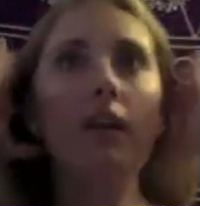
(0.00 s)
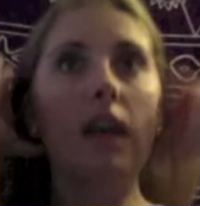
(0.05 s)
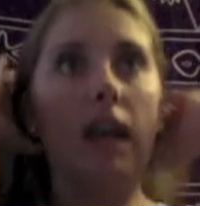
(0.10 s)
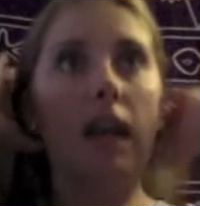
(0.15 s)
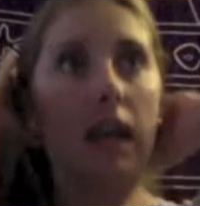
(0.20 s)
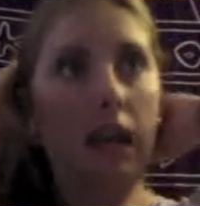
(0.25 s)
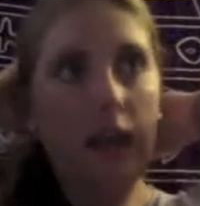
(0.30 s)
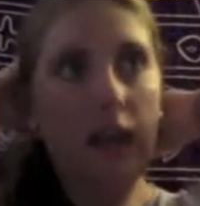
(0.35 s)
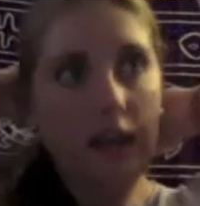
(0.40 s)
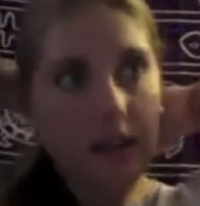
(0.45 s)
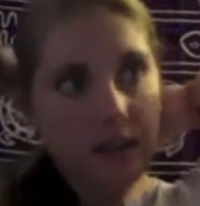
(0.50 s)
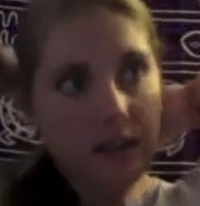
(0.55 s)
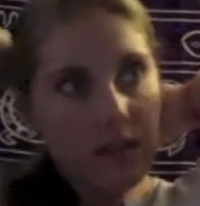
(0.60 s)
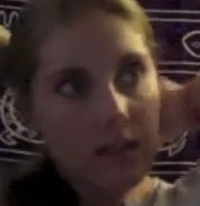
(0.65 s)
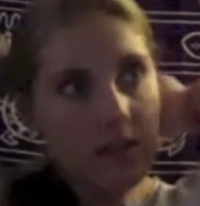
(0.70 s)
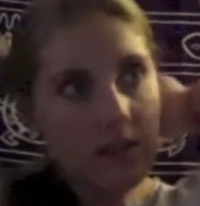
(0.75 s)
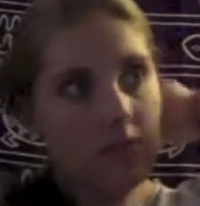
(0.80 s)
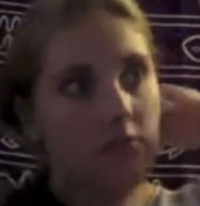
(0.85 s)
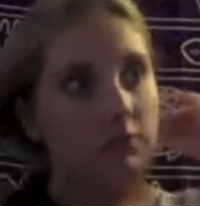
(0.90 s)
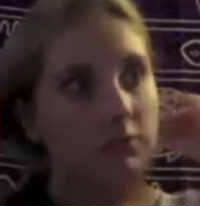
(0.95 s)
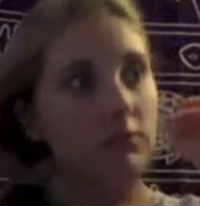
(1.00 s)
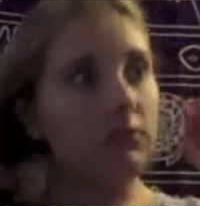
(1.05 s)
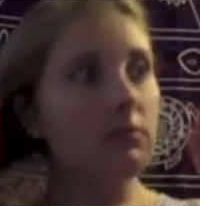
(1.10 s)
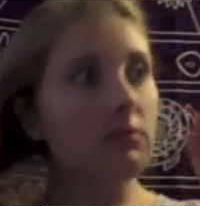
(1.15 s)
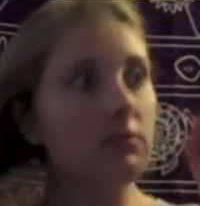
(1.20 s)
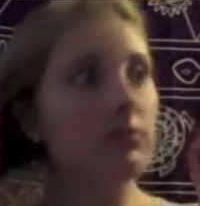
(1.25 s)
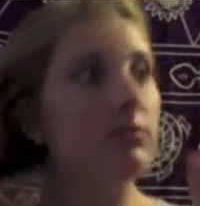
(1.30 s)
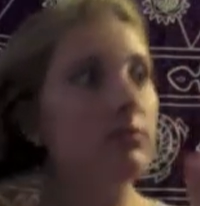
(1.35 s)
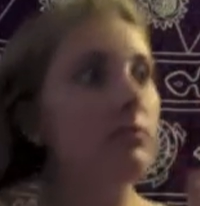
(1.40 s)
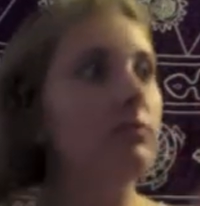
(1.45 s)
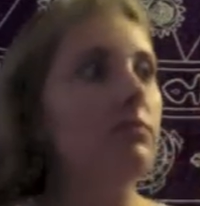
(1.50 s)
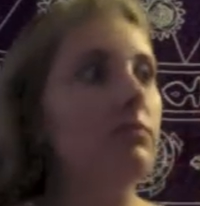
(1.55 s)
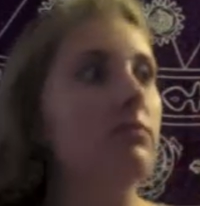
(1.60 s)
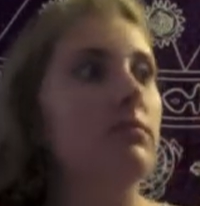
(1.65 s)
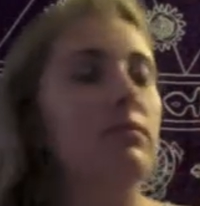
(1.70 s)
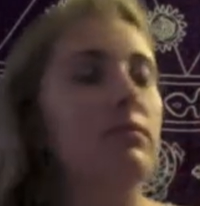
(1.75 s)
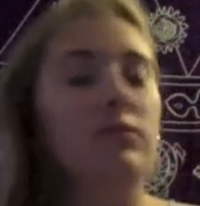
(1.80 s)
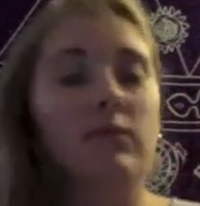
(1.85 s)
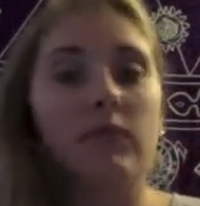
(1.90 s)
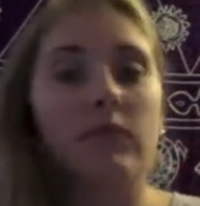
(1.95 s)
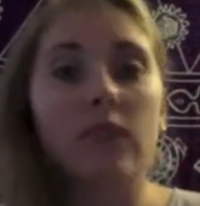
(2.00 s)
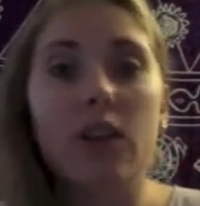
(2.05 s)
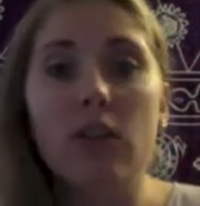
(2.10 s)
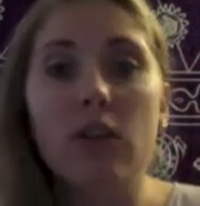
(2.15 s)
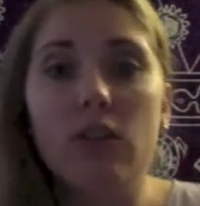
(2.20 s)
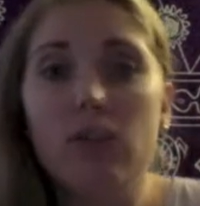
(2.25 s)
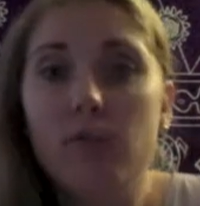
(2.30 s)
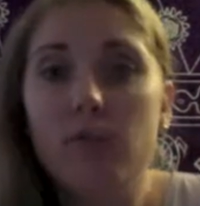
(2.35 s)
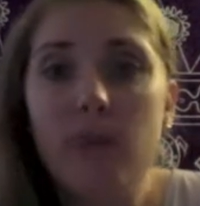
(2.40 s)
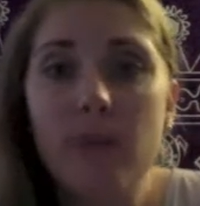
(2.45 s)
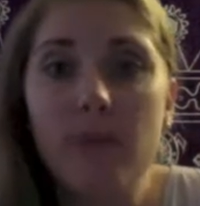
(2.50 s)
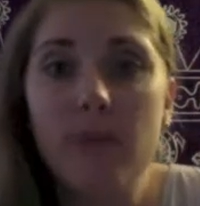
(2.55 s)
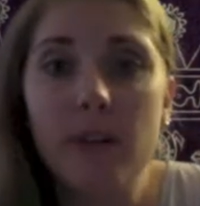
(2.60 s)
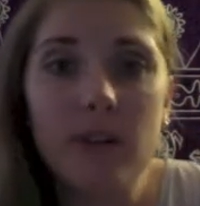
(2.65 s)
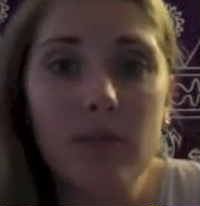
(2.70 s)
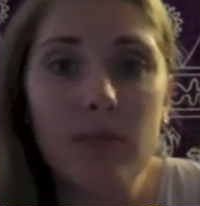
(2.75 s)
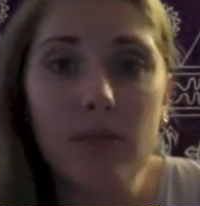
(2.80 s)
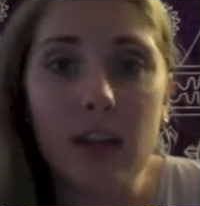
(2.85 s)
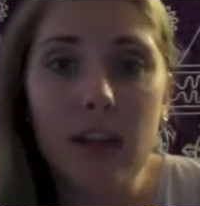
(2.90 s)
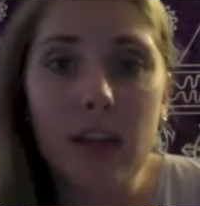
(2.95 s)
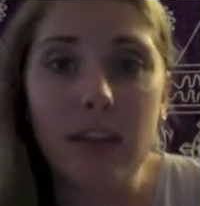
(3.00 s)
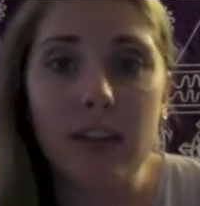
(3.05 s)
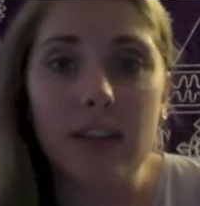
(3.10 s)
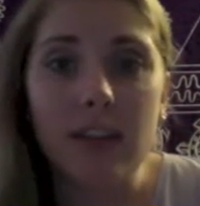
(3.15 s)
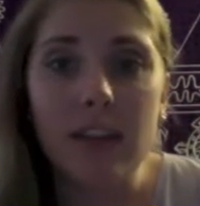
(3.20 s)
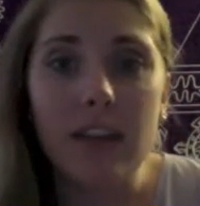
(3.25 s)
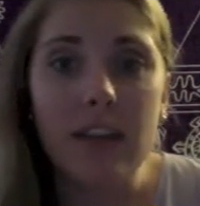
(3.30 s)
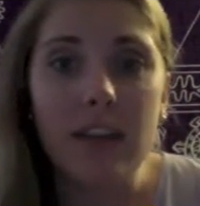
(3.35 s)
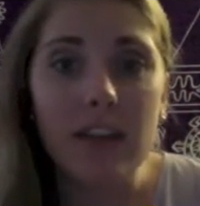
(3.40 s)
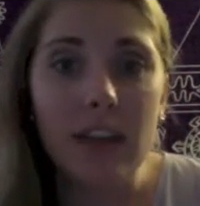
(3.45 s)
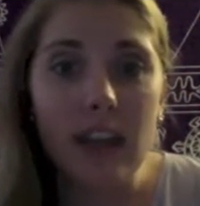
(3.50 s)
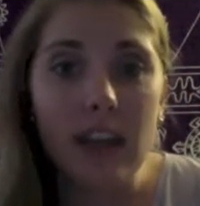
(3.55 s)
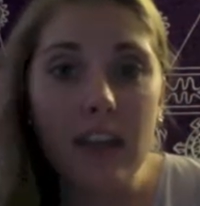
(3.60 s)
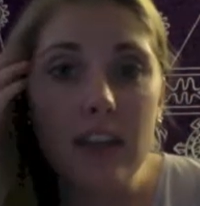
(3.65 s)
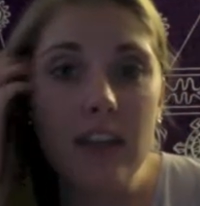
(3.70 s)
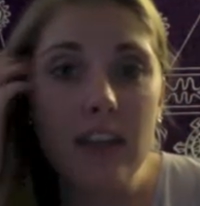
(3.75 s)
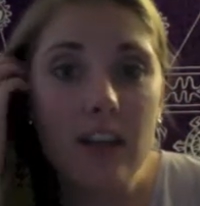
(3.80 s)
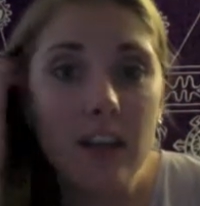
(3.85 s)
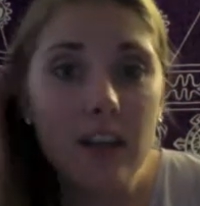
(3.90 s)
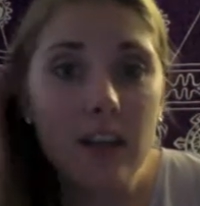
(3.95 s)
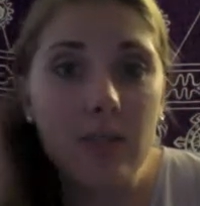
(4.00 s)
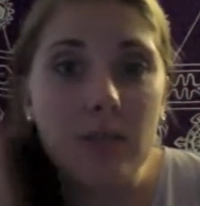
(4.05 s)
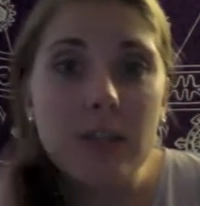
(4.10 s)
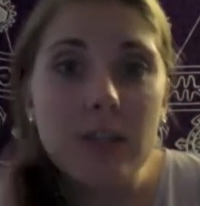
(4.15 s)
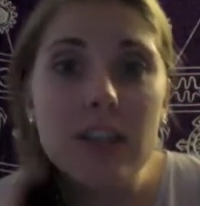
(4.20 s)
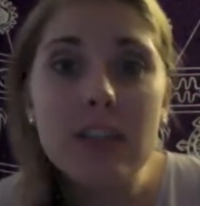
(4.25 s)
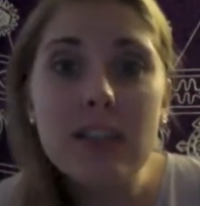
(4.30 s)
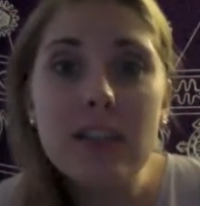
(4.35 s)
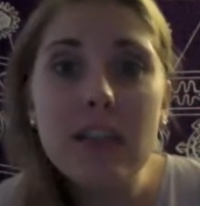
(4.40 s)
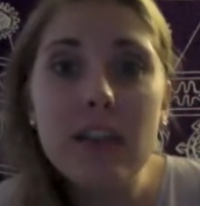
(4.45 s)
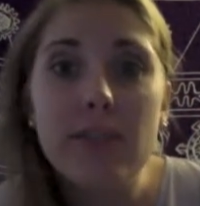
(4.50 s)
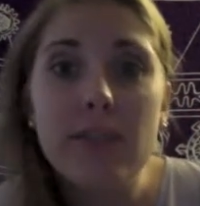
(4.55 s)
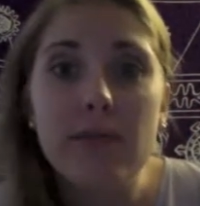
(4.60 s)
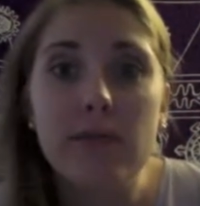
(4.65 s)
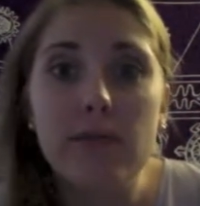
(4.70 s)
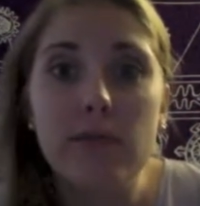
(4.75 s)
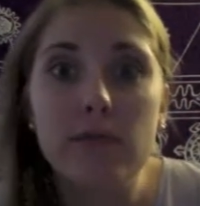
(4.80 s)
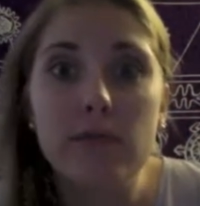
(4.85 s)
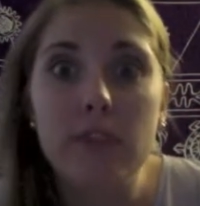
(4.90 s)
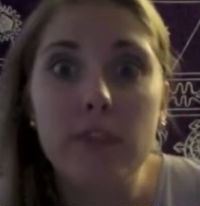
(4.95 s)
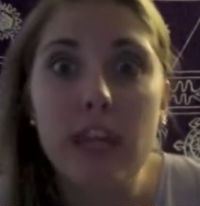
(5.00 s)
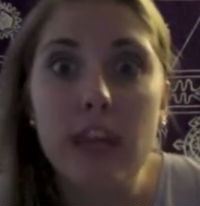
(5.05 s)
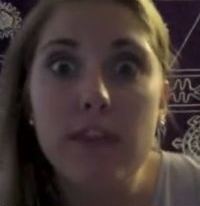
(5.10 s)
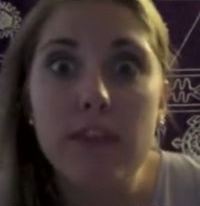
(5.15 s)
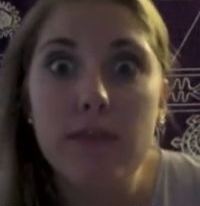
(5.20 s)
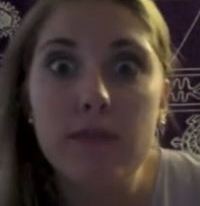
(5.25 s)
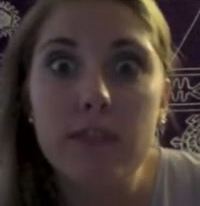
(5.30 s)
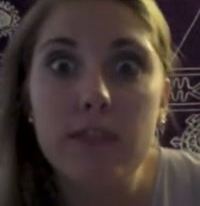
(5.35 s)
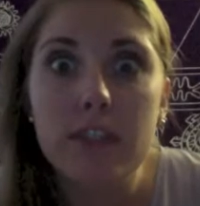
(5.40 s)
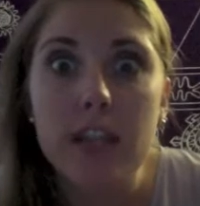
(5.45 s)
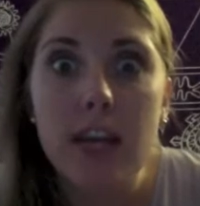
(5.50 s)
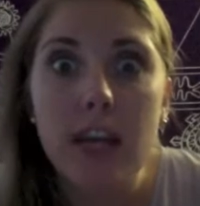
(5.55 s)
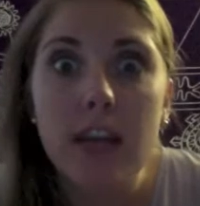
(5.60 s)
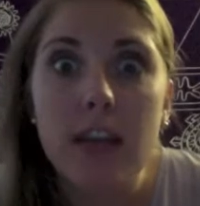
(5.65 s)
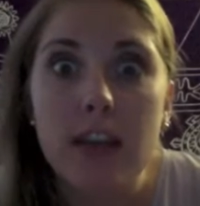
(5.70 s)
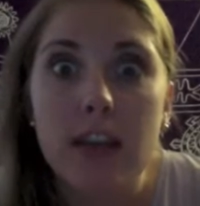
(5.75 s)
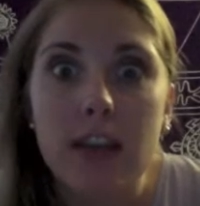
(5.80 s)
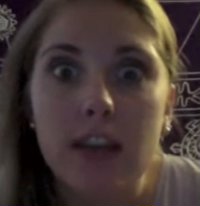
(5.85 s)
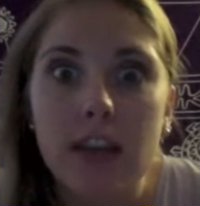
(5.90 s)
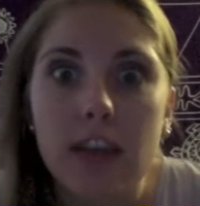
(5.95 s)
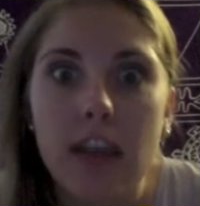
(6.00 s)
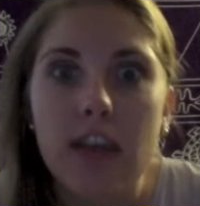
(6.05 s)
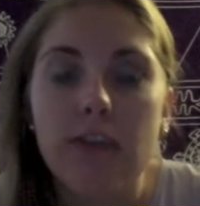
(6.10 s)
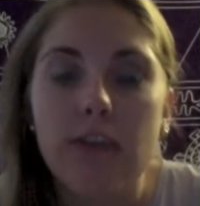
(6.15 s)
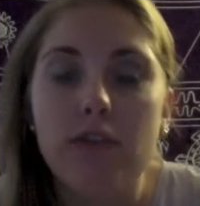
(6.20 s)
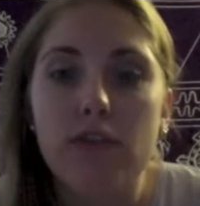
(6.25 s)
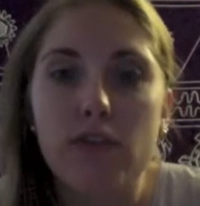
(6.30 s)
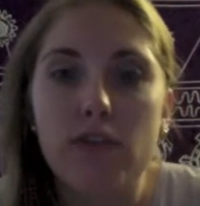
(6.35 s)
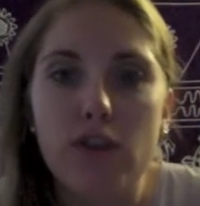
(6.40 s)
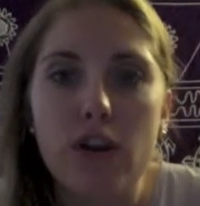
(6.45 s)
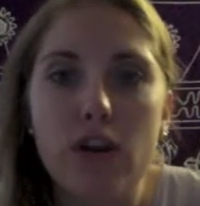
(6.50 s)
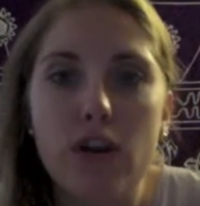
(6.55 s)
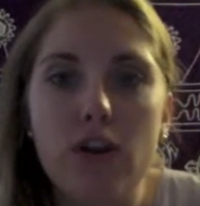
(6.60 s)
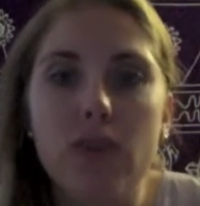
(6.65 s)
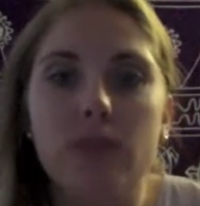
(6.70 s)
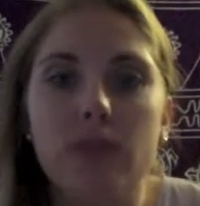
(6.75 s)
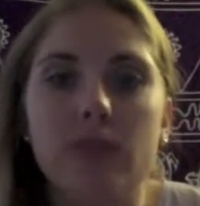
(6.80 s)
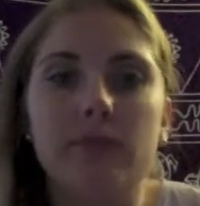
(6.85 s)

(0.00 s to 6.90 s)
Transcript: And old people are right. Like, they know because they've done it. They've grown.